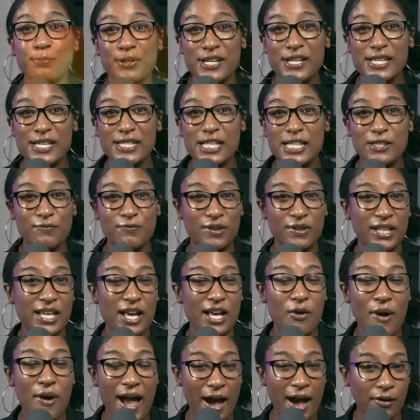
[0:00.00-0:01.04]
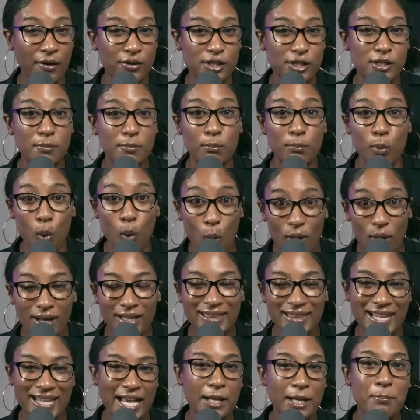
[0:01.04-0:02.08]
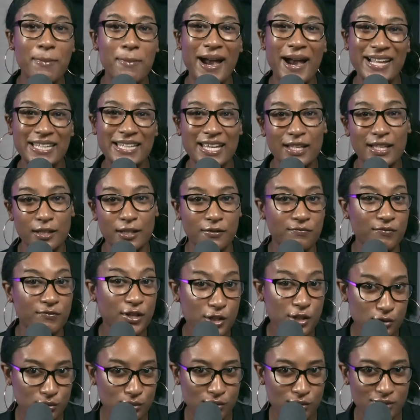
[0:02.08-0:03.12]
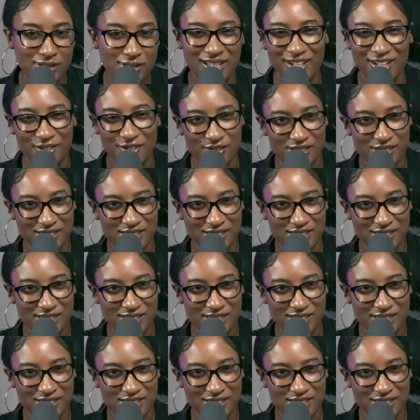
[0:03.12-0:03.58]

push this video out to more like-minded individuals like